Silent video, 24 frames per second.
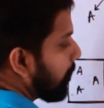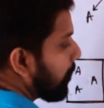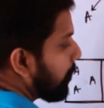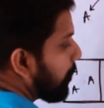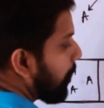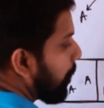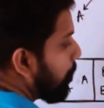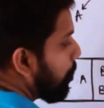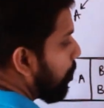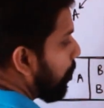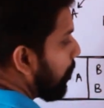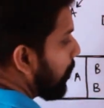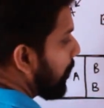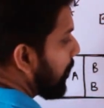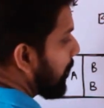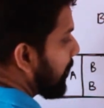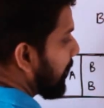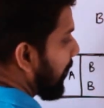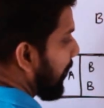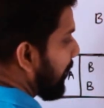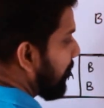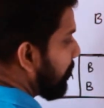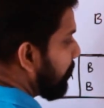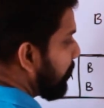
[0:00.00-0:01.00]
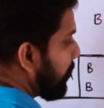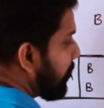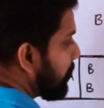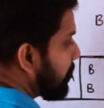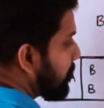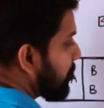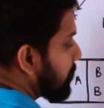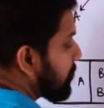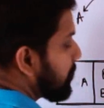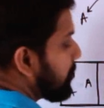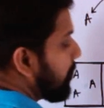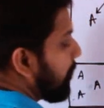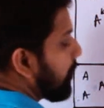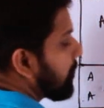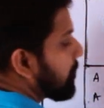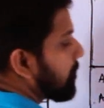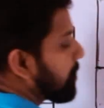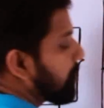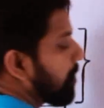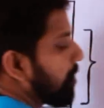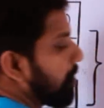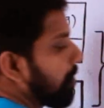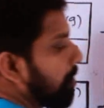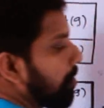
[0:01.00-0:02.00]
Then only it can reach the
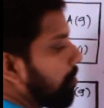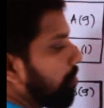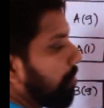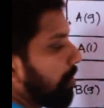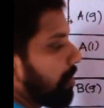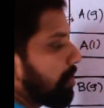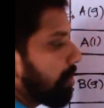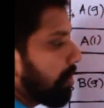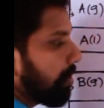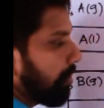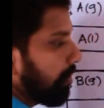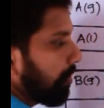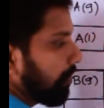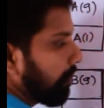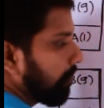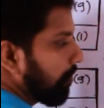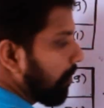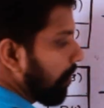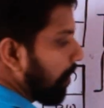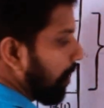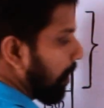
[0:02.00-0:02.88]
external pressure.